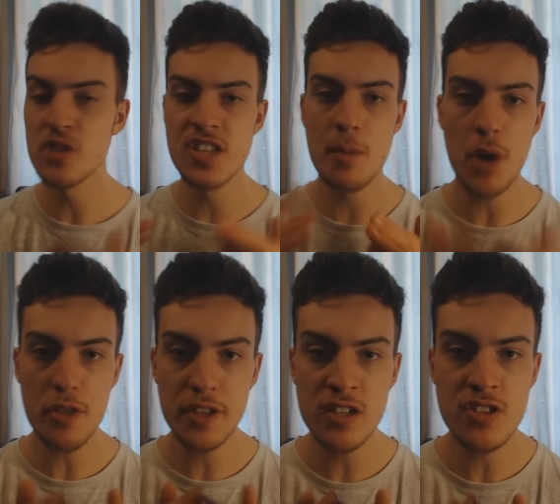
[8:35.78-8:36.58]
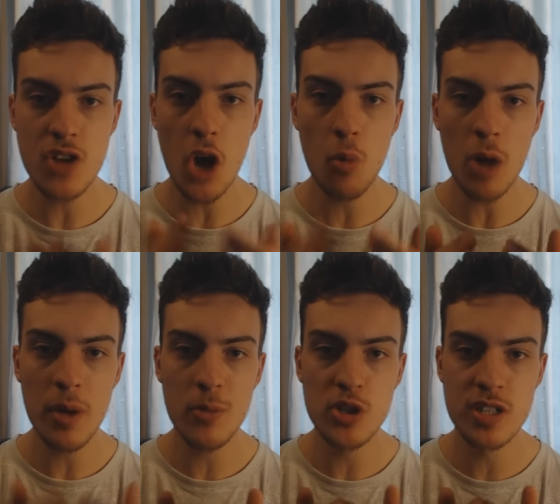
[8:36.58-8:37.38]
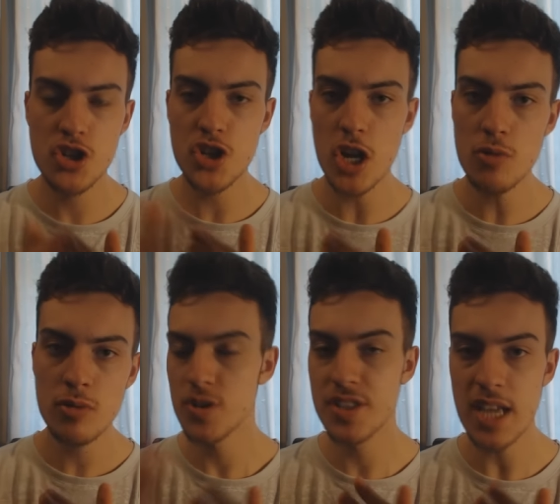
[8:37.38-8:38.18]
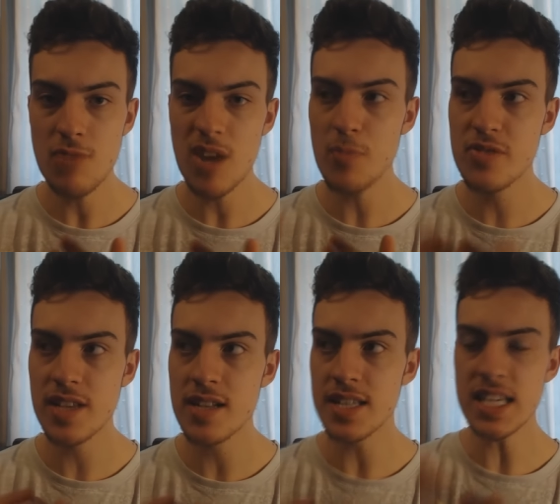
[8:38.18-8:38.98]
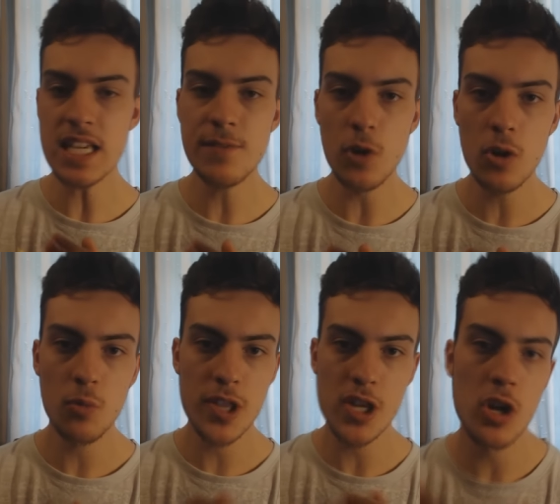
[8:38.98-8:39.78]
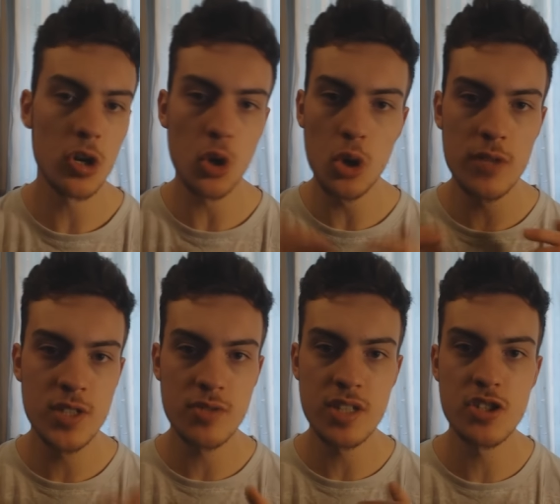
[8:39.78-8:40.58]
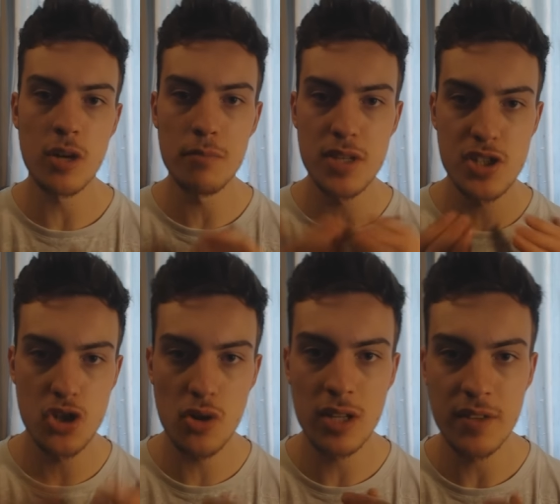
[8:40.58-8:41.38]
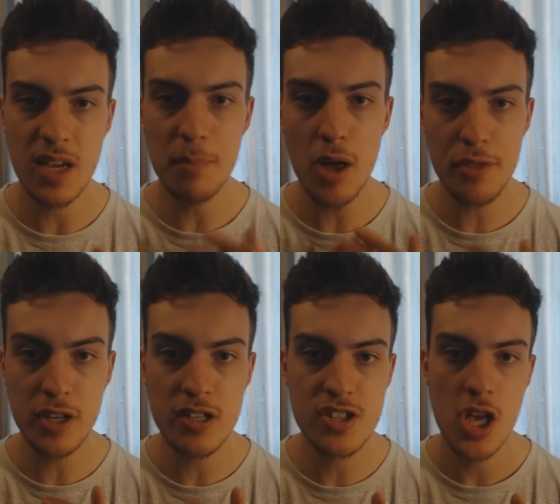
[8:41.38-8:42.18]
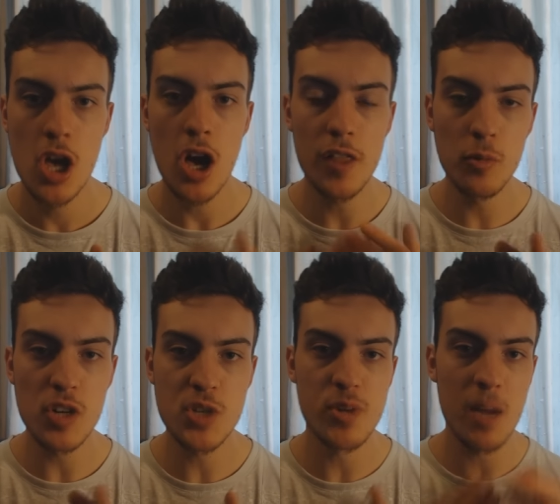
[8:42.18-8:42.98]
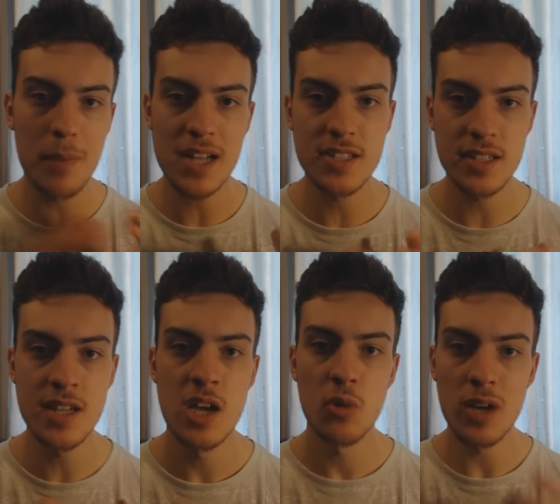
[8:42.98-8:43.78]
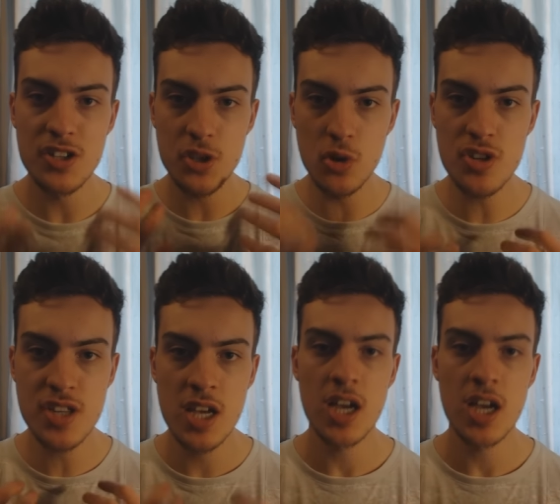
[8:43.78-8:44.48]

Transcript: because the Apothecans are what we would show or say represent evil within our Call of Duty Zombie storyline. The Apothecans are the ones we are battling, whilst us